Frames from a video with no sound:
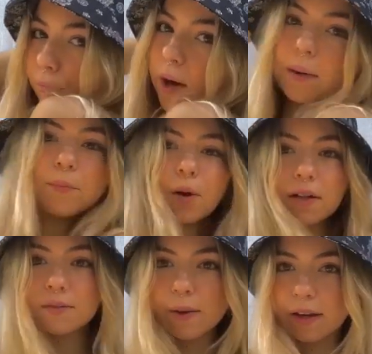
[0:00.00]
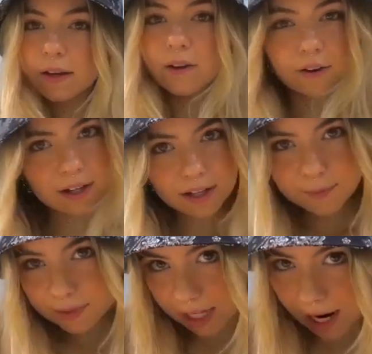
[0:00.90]
I'm brand spanking new.
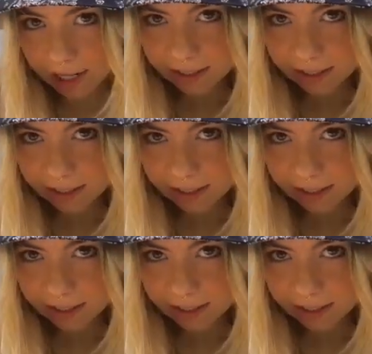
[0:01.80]
But yeah, I